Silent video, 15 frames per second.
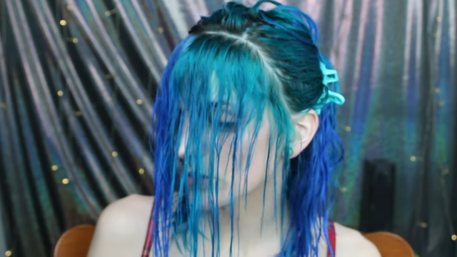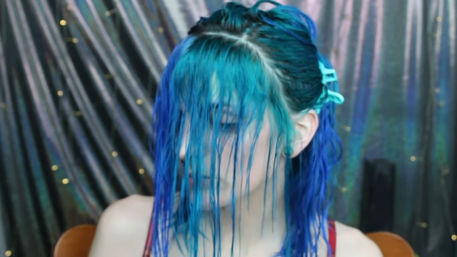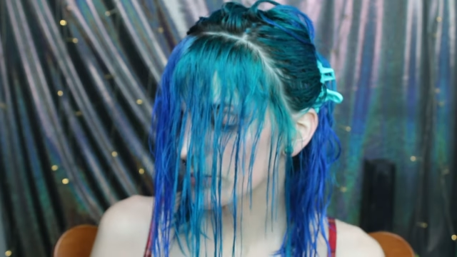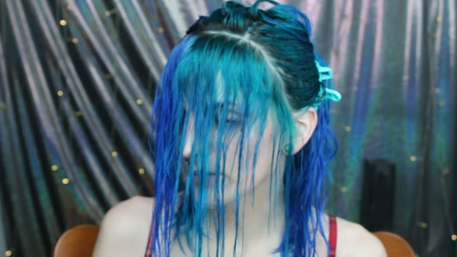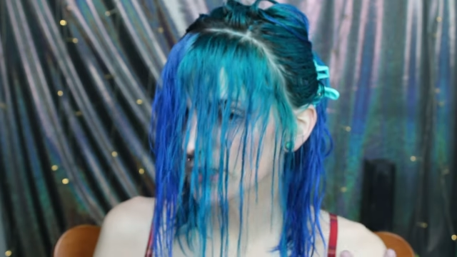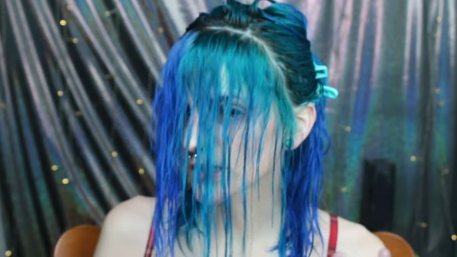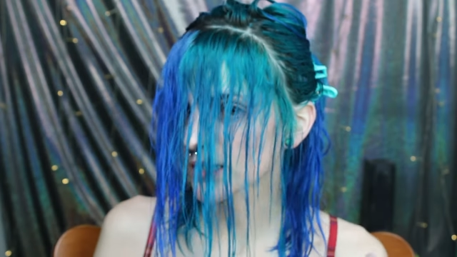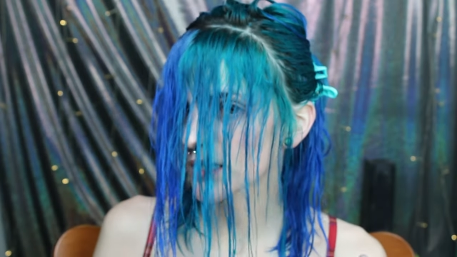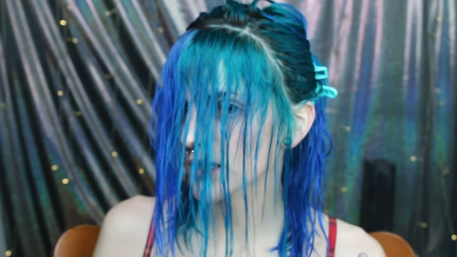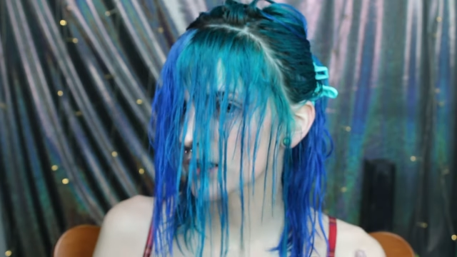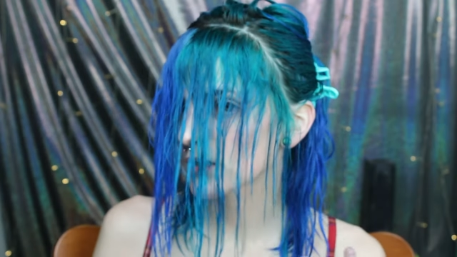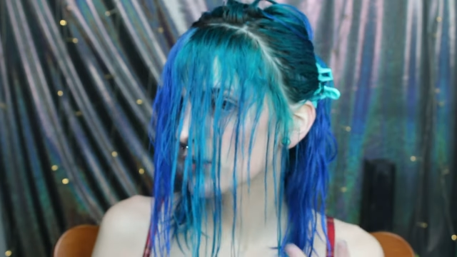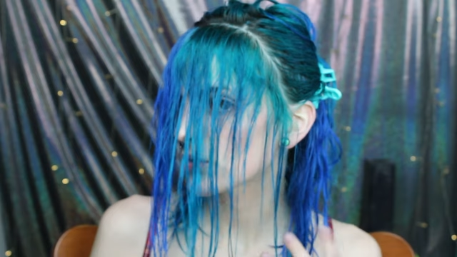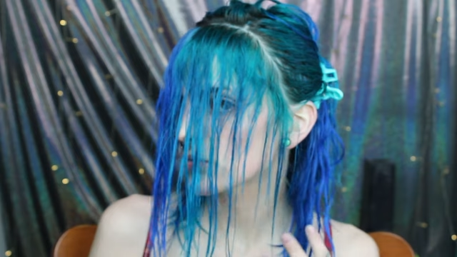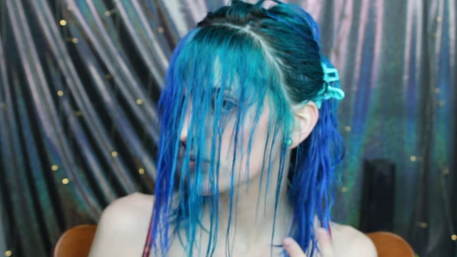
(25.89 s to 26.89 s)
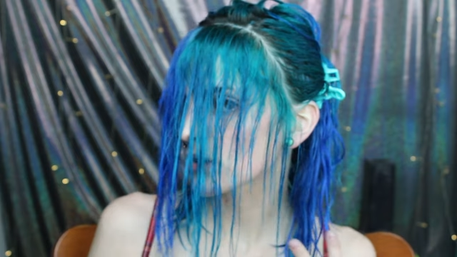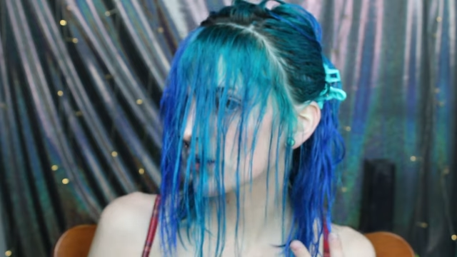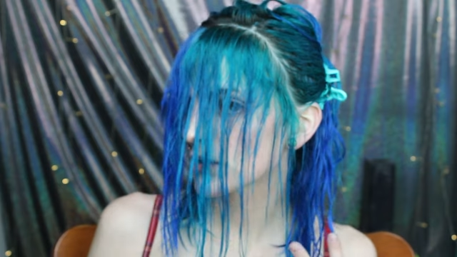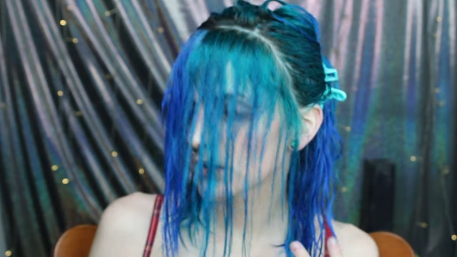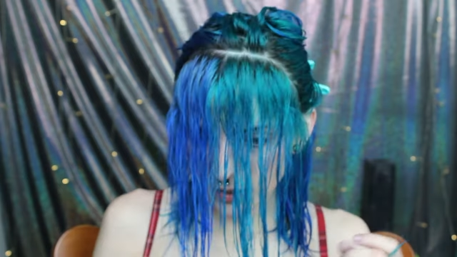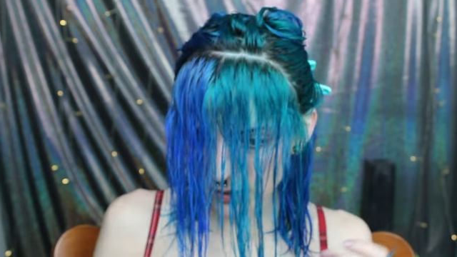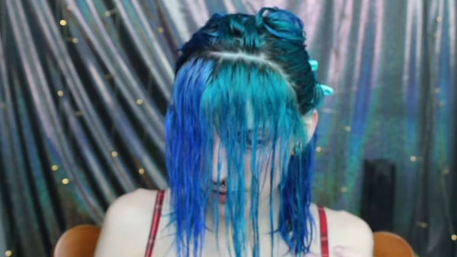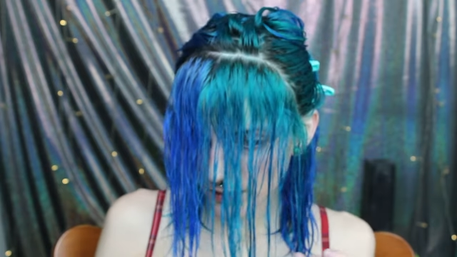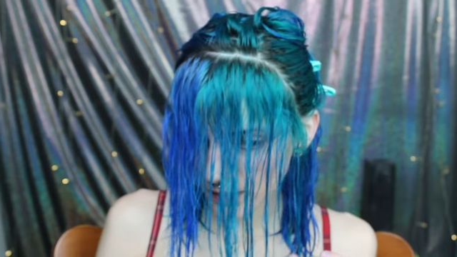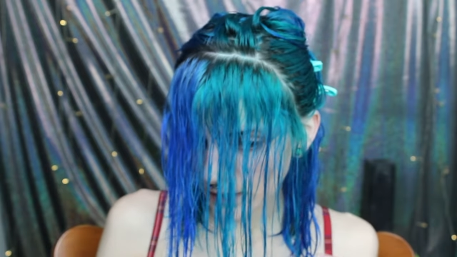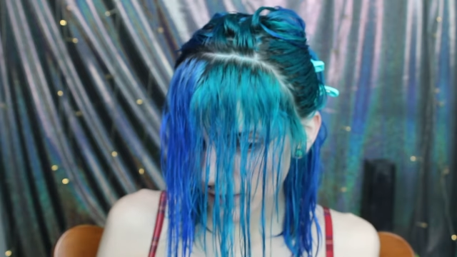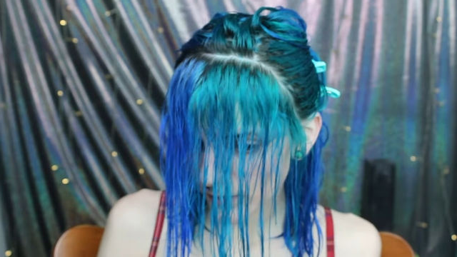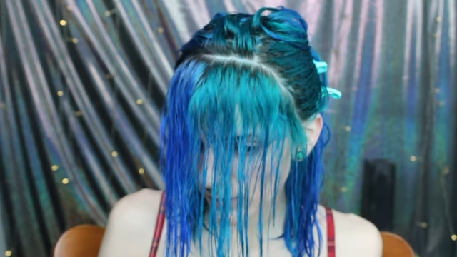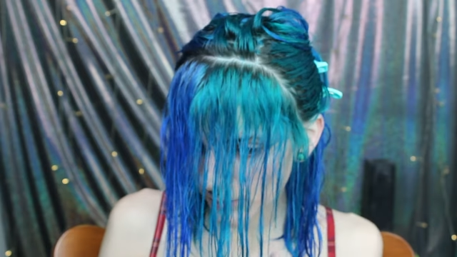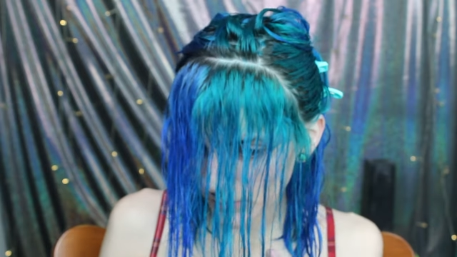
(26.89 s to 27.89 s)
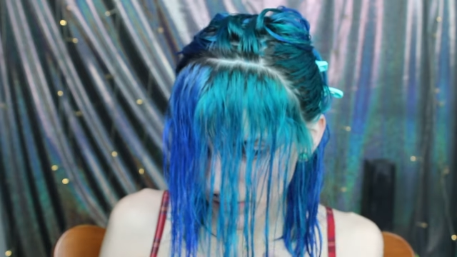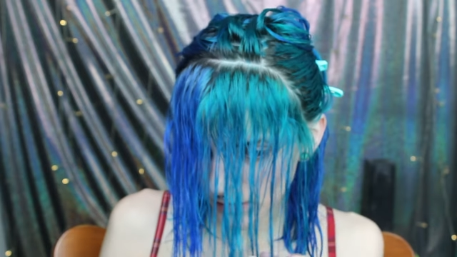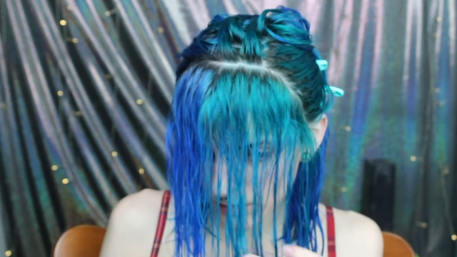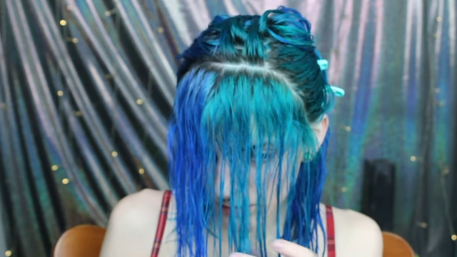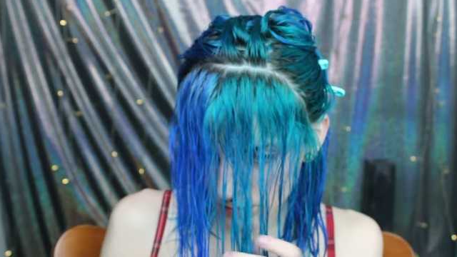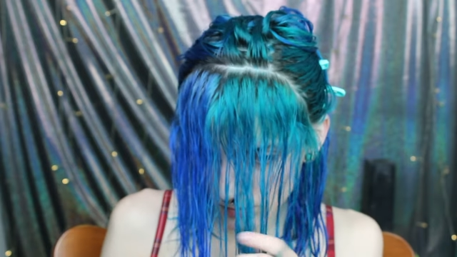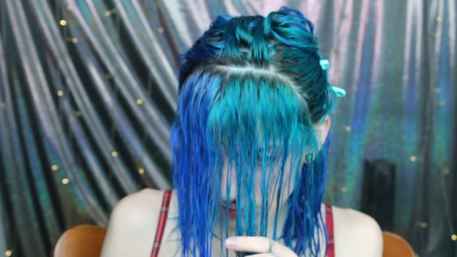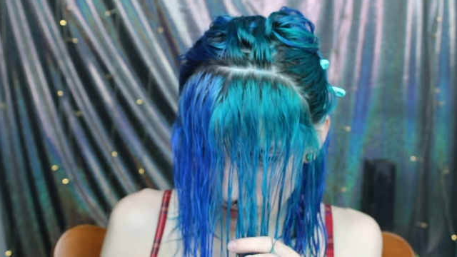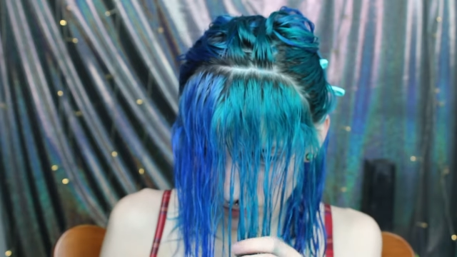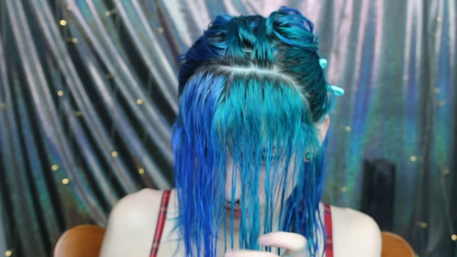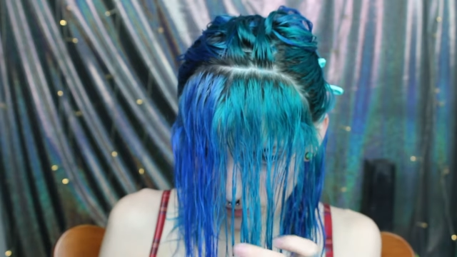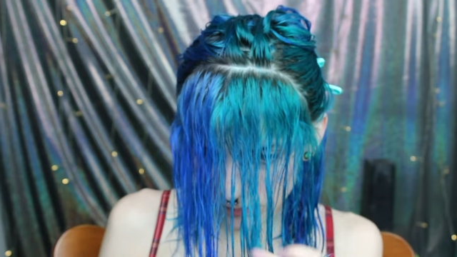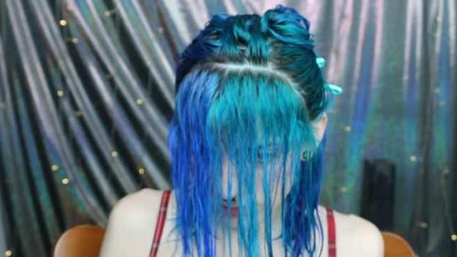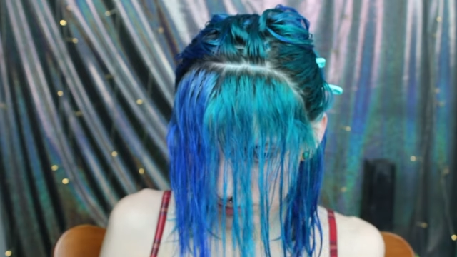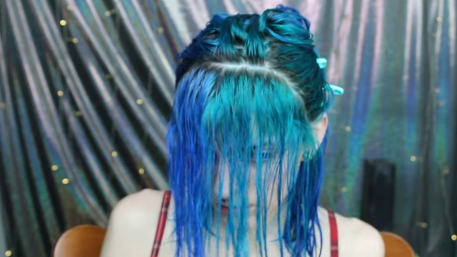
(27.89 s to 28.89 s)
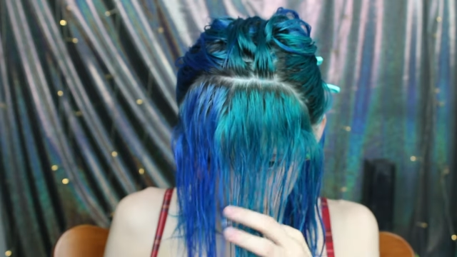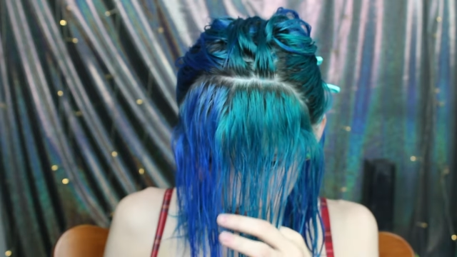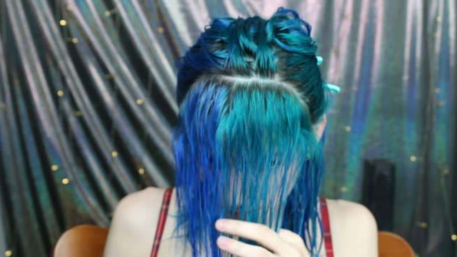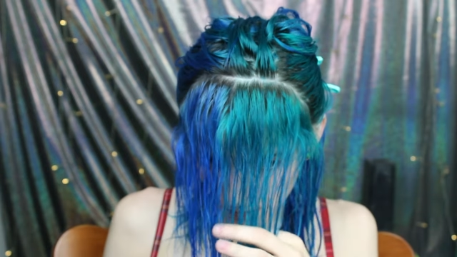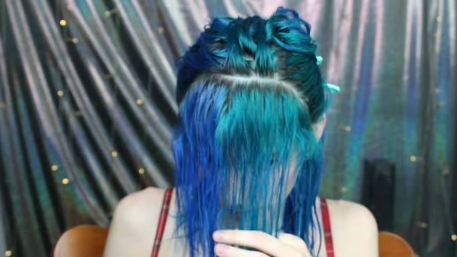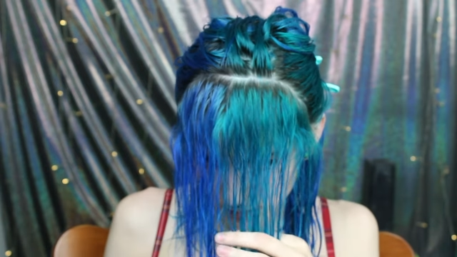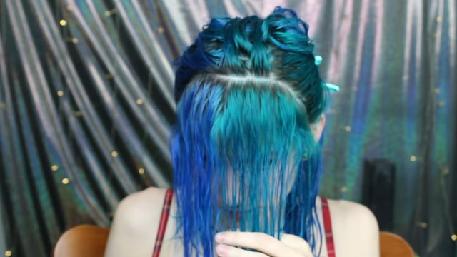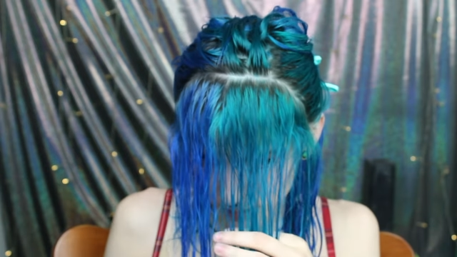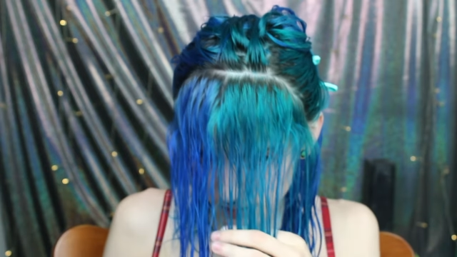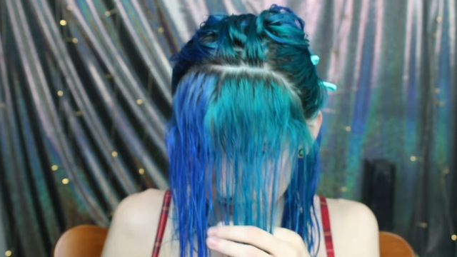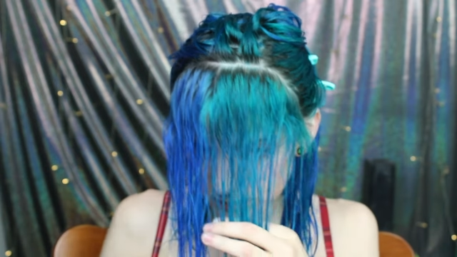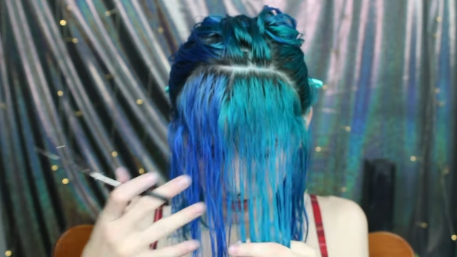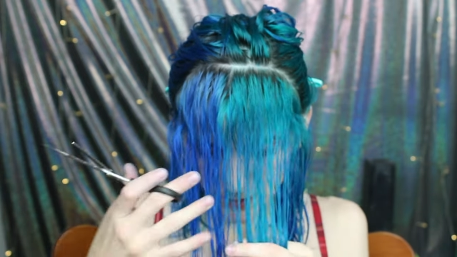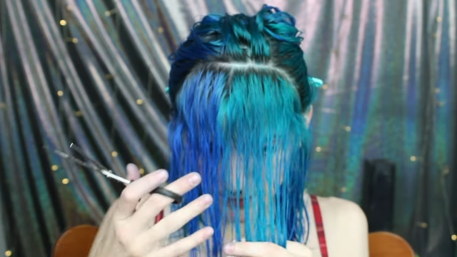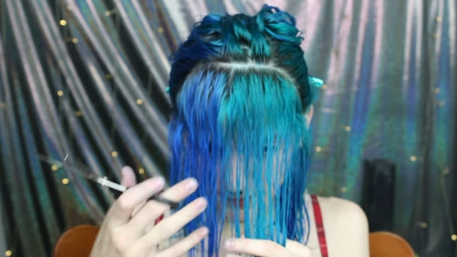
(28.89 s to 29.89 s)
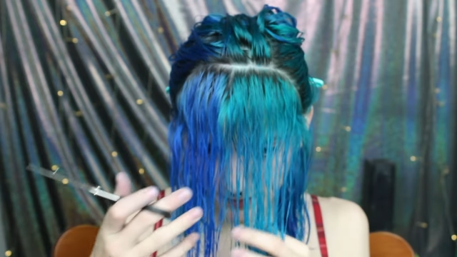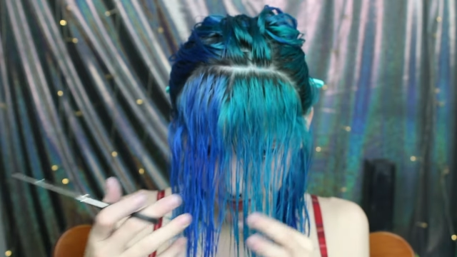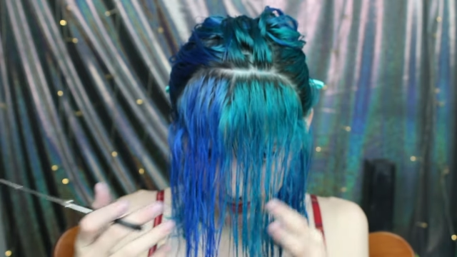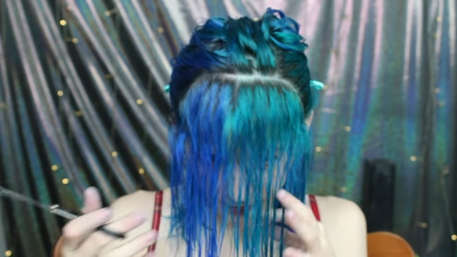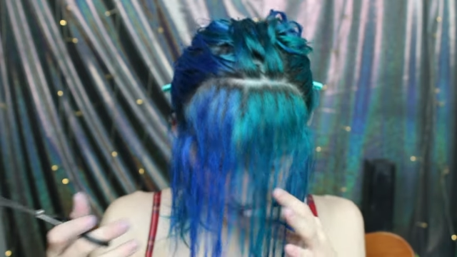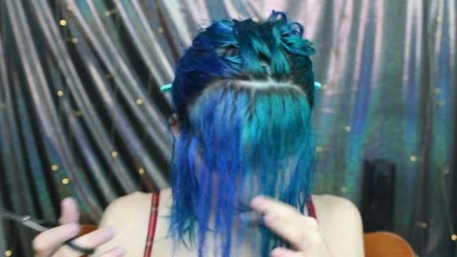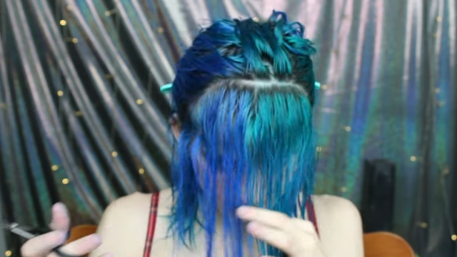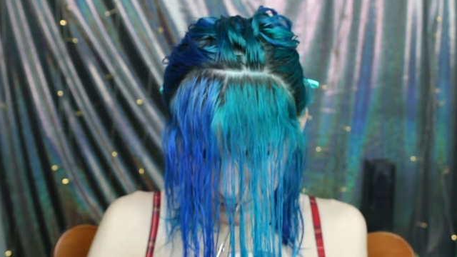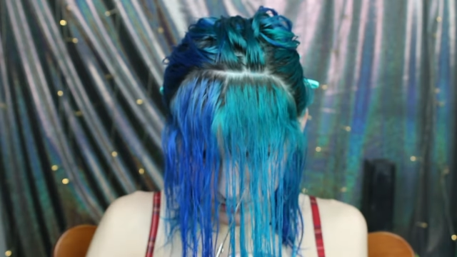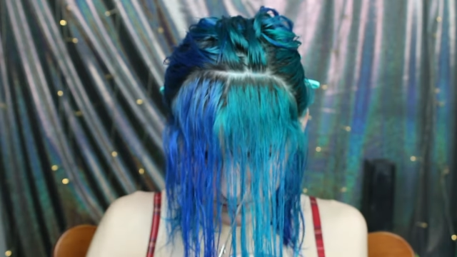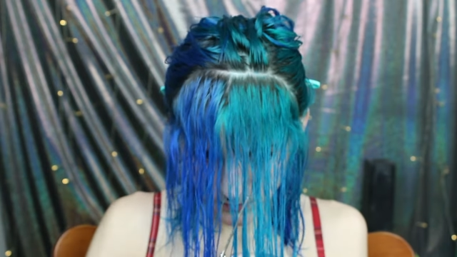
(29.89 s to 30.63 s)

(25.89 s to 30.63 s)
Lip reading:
[unreadable: no face in view]